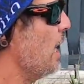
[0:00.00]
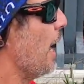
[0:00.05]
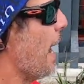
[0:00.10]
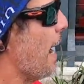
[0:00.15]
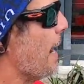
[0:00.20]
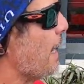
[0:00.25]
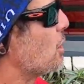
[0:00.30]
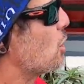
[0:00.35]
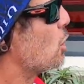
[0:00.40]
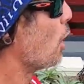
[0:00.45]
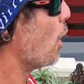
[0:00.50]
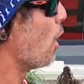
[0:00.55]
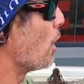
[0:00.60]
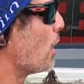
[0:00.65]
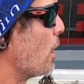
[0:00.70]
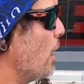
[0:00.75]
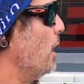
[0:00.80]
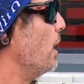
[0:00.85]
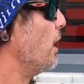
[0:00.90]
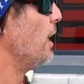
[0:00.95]
and
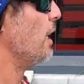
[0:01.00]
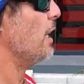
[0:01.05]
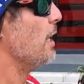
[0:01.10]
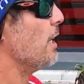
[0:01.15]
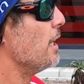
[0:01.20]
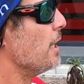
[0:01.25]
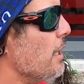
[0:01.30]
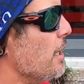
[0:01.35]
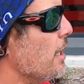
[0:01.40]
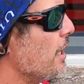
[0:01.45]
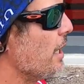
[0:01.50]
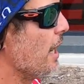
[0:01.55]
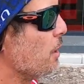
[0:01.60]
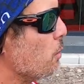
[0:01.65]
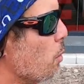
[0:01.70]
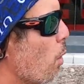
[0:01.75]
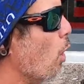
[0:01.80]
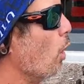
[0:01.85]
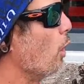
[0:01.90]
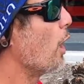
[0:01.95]
talk, it
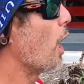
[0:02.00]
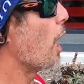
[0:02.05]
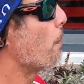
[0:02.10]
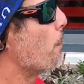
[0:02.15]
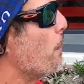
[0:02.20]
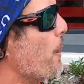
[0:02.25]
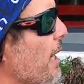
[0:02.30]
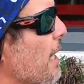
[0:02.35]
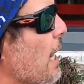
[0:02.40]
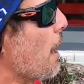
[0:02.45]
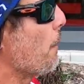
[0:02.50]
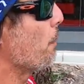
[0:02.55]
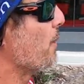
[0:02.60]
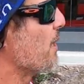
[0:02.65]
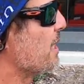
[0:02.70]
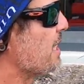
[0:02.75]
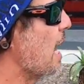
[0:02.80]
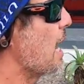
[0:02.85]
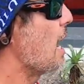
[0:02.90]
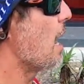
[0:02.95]
will not pick up
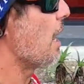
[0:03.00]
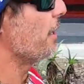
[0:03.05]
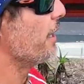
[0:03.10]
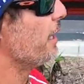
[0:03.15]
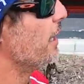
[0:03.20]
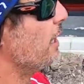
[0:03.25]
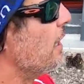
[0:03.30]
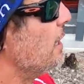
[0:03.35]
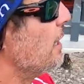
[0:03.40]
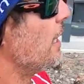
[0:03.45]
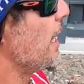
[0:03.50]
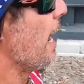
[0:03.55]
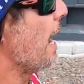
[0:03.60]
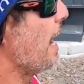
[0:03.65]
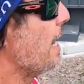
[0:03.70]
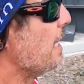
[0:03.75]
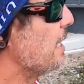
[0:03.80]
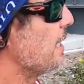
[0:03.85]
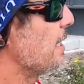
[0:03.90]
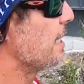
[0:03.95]
the sound
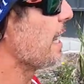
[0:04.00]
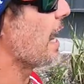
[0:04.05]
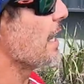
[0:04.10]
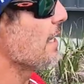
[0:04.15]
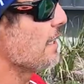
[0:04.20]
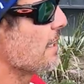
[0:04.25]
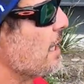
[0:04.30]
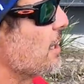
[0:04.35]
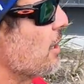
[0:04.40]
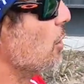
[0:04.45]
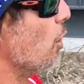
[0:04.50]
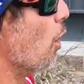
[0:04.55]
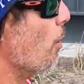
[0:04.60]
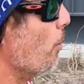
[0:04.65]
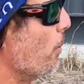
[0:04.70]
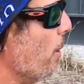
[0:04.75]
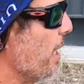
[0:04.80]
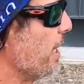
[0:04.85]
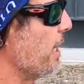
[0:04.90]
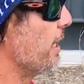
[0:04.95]
as it does
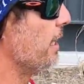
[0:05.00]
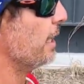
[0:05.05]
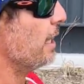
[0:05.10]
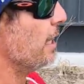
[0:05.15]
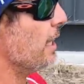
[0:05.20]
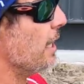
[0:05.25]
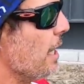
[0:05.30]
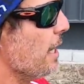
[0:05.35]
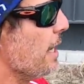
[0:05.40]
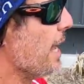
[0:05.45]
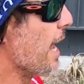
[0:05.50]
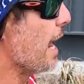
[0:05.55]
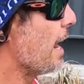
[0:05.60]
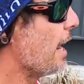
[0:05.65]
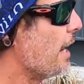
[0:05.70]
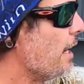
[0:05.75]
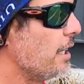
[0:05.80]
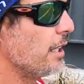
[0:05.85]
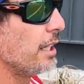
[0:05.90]
normally. Here,